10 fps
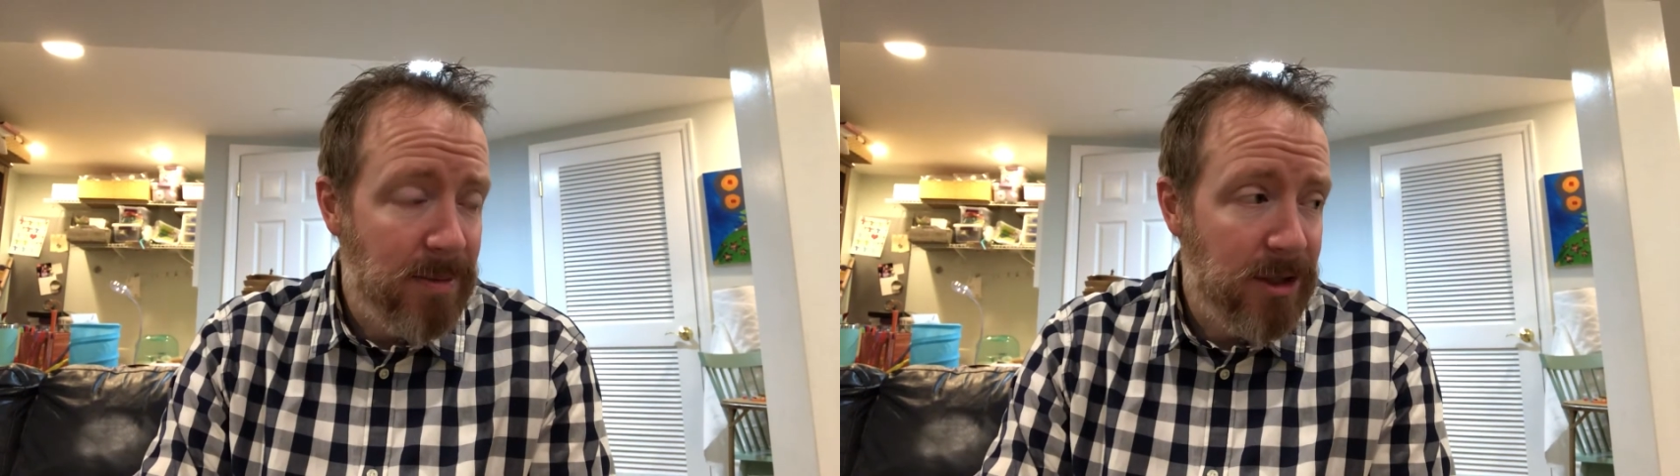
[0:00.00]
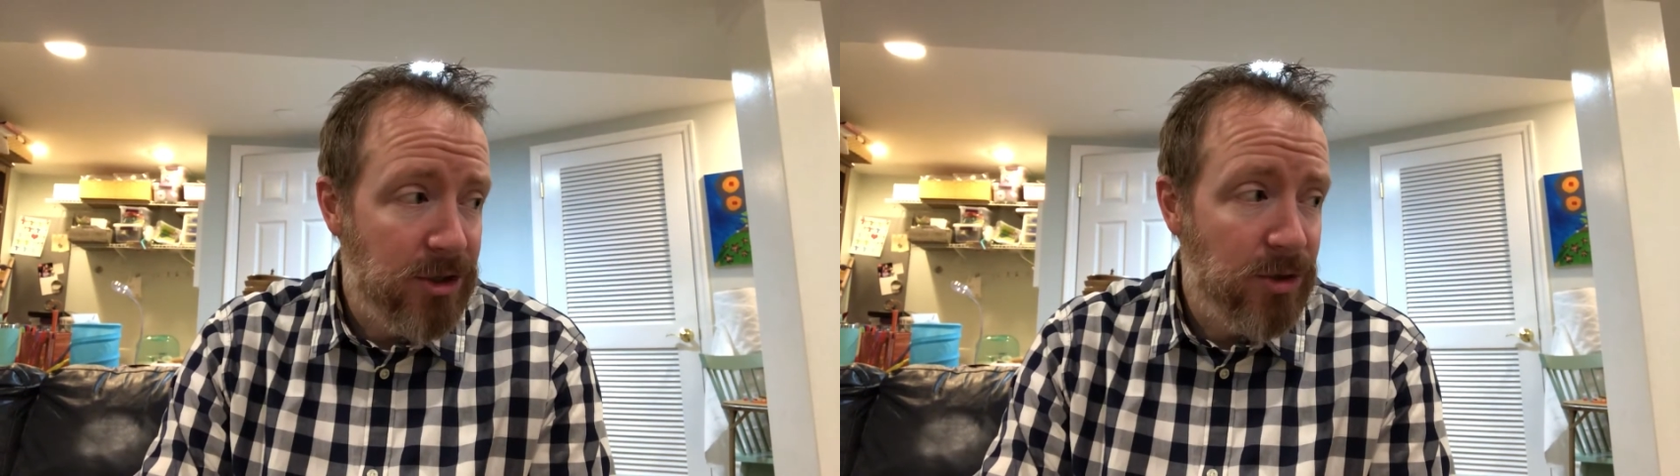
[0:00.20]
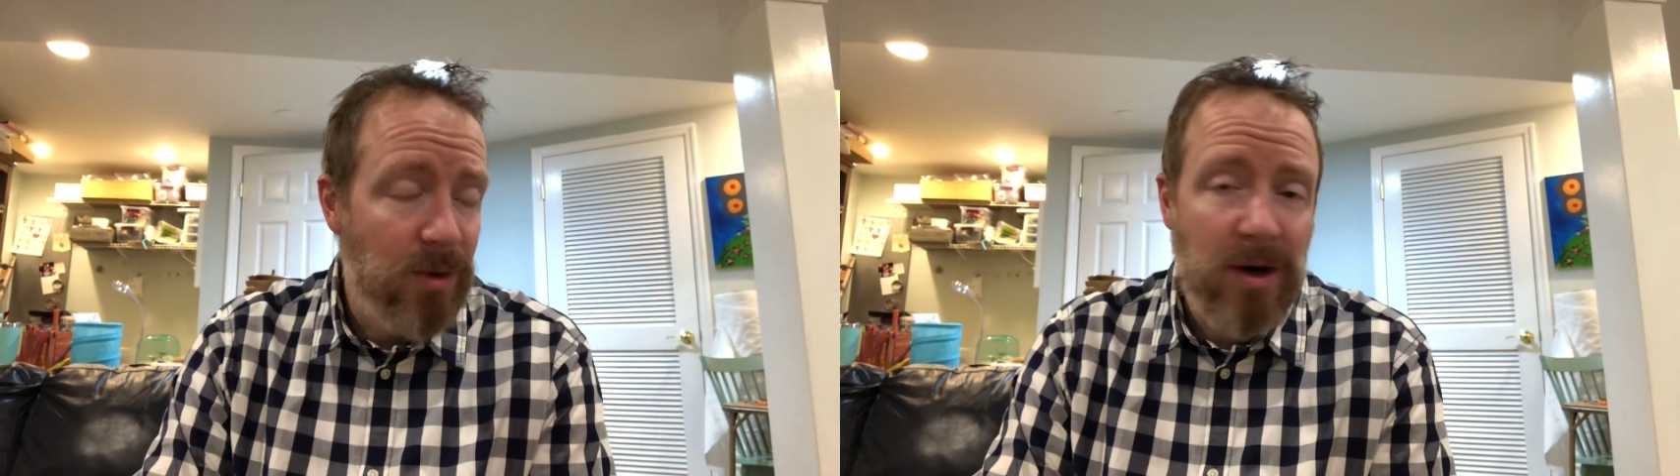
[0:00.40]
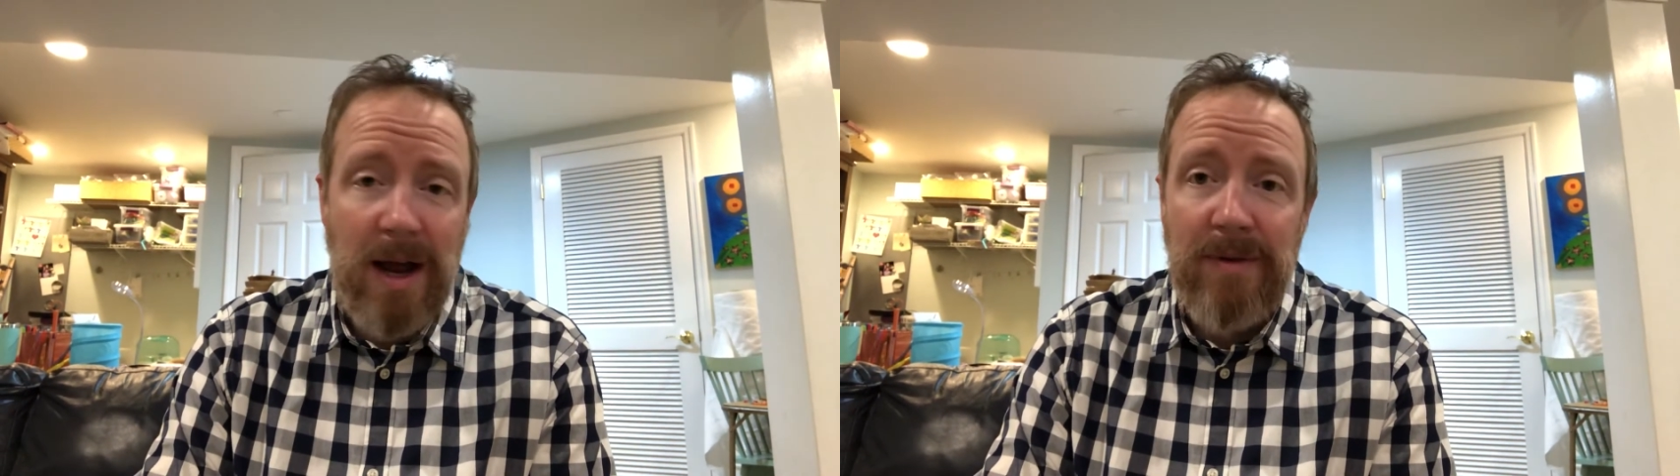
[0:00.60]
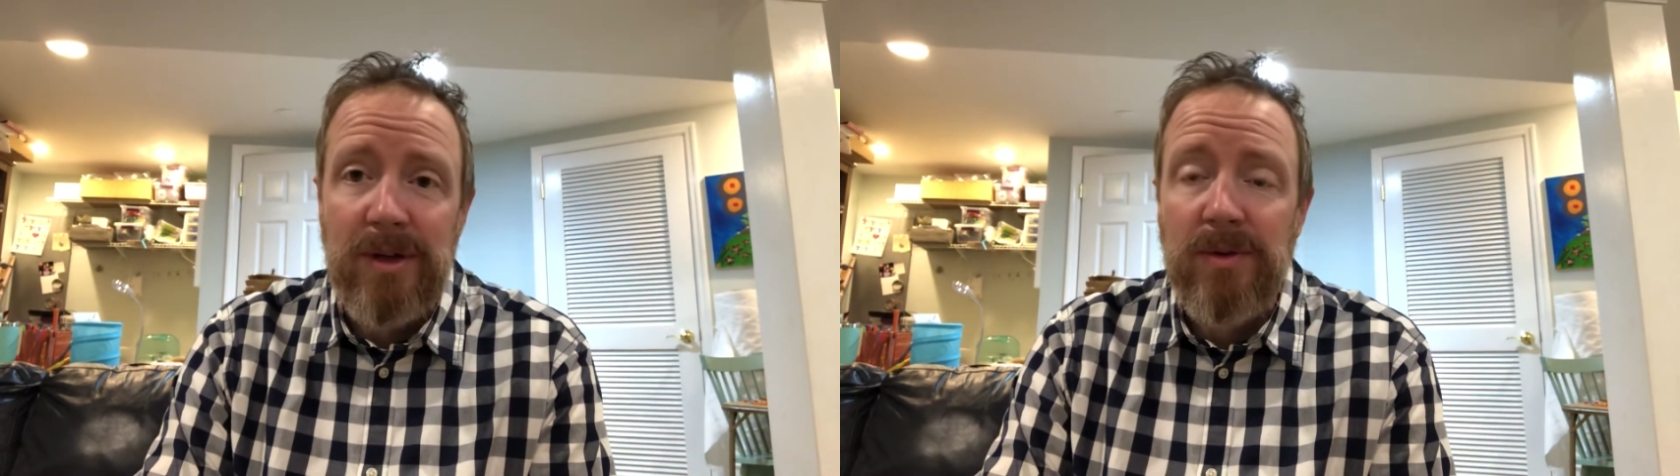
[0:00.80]
because you are
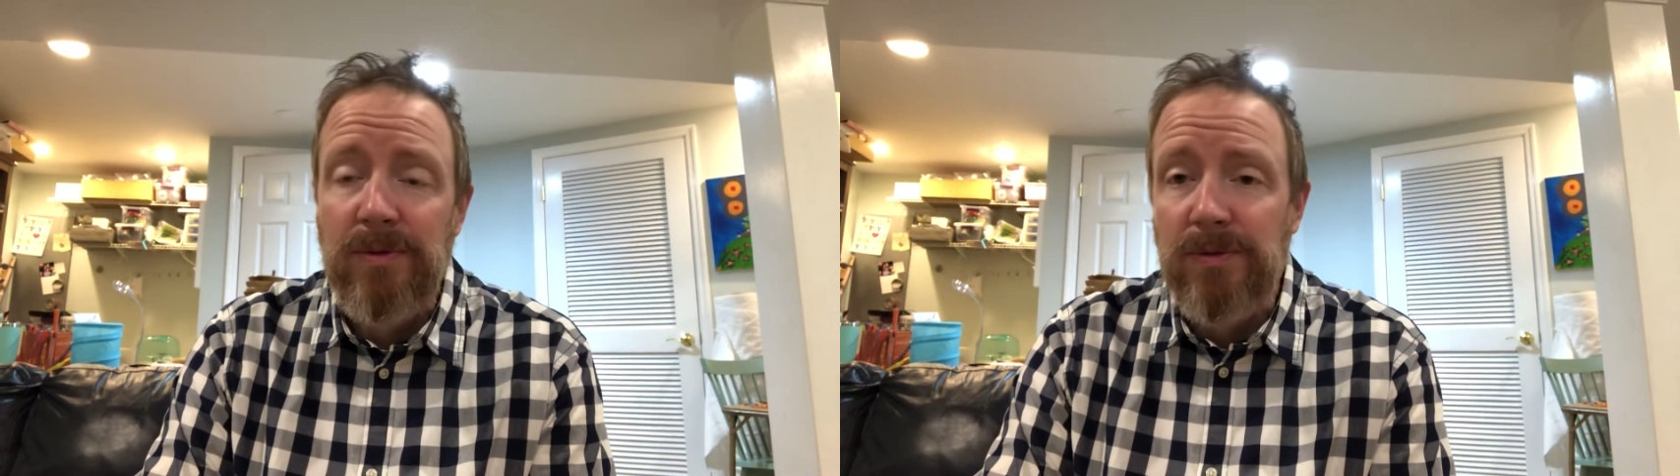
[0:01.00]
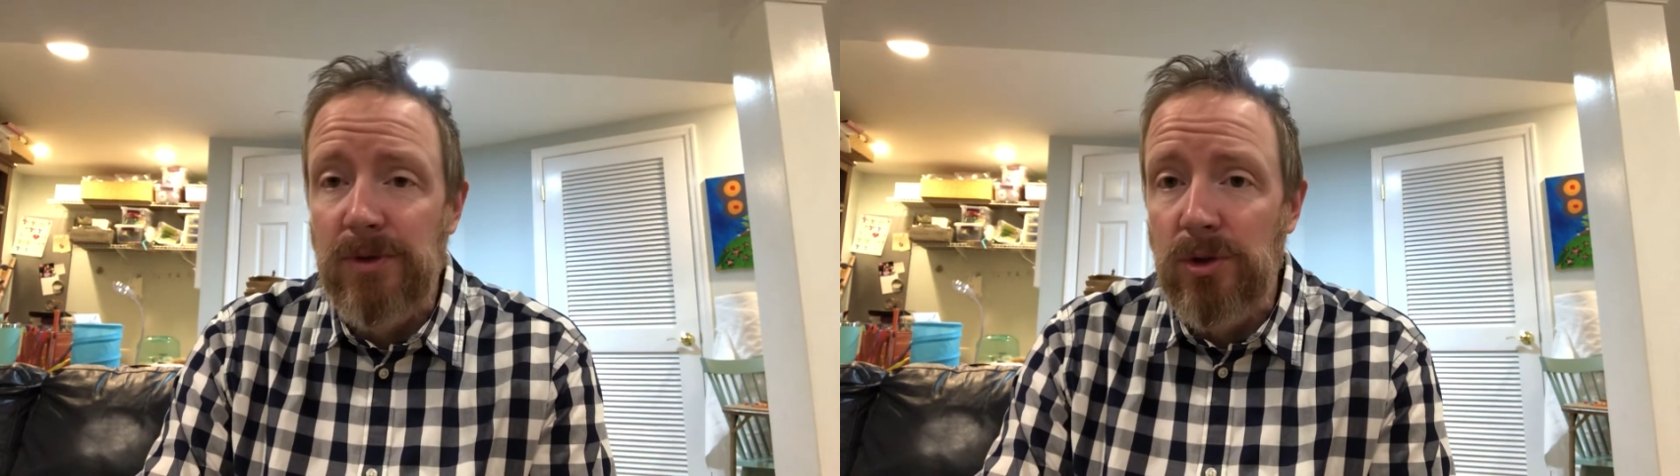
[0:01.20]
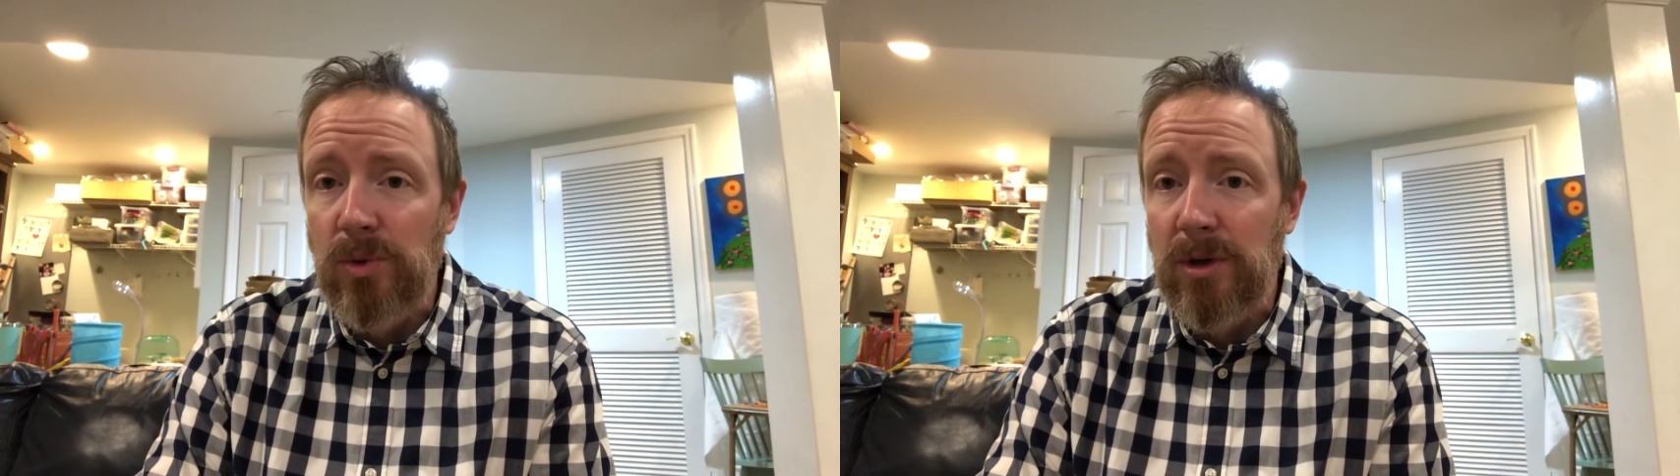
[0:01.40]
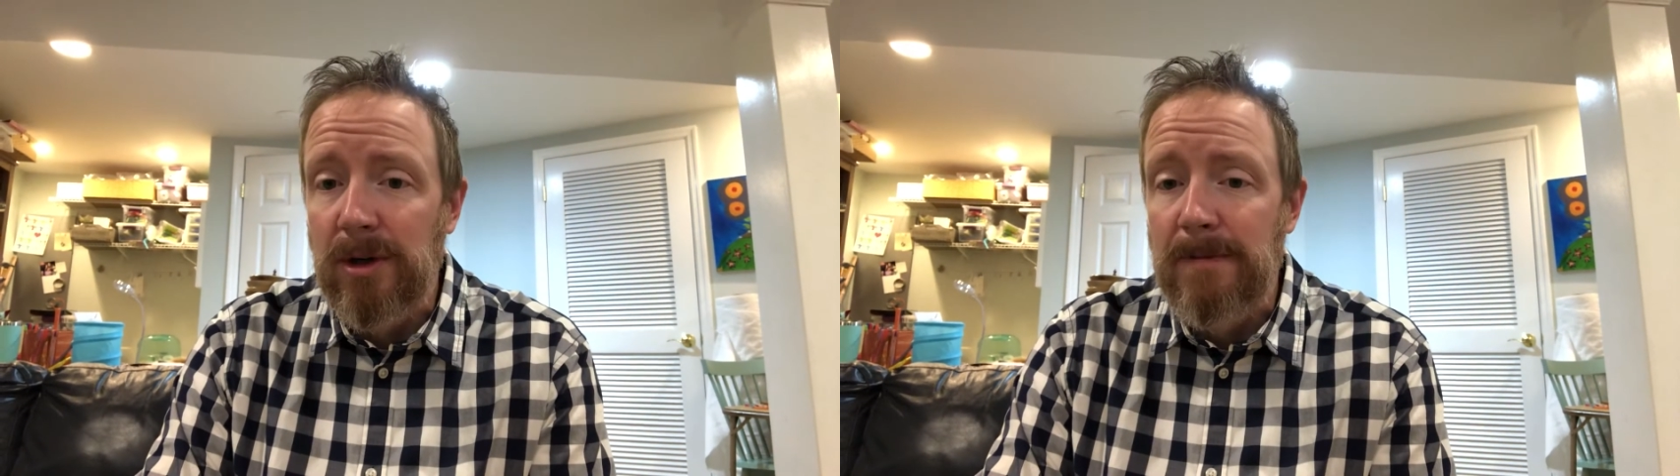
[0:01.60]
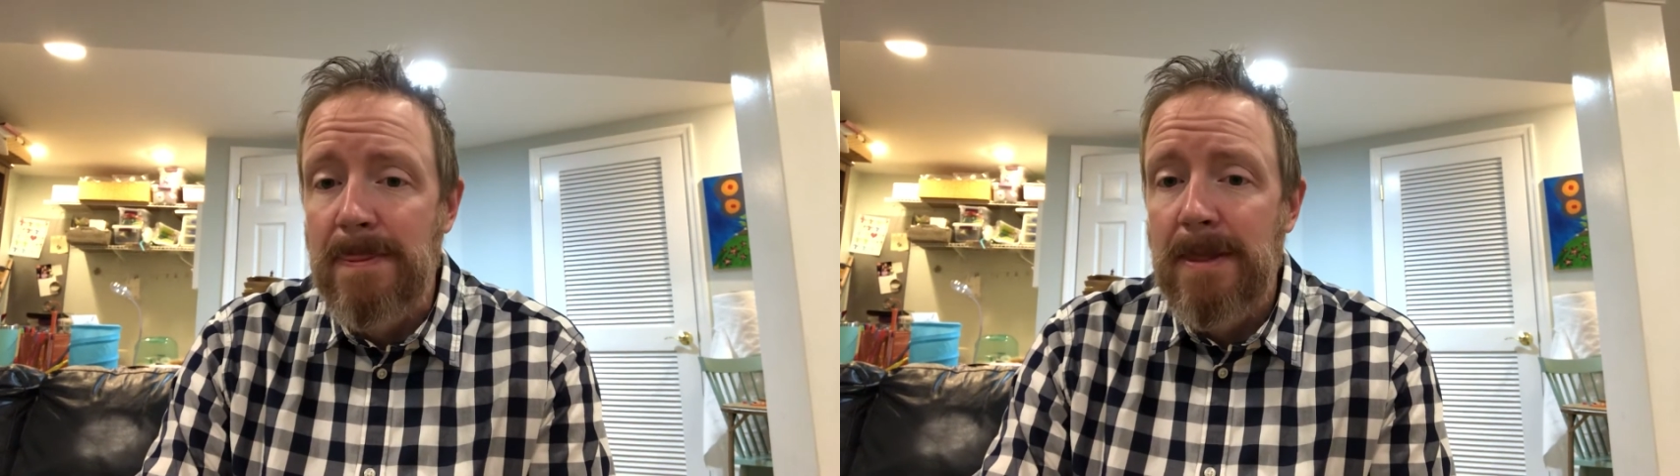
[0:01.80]
having fewer,